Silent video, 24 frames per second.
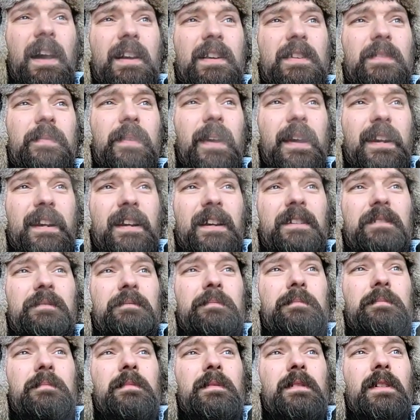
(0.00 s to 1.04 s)
is vetting
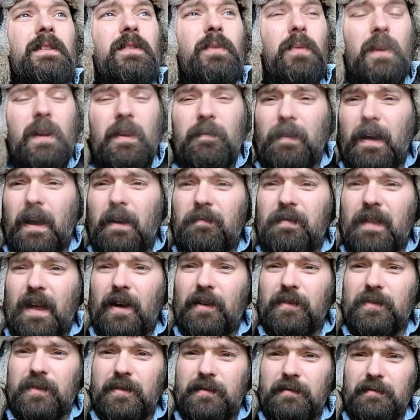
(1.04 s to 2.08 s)
the
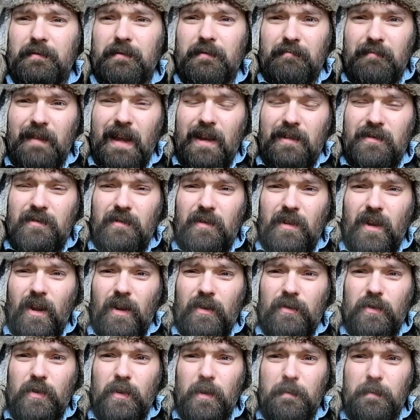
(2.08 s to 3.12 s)
25,000 National Guard
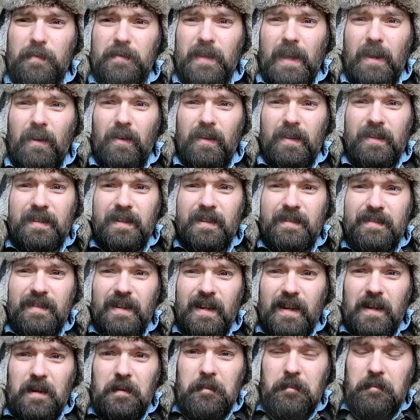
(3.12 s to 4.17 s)
troops that are in
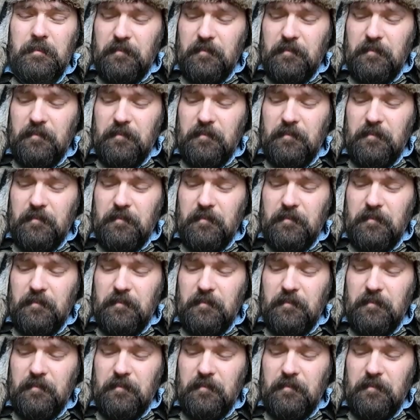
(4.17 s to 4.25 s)
D.C.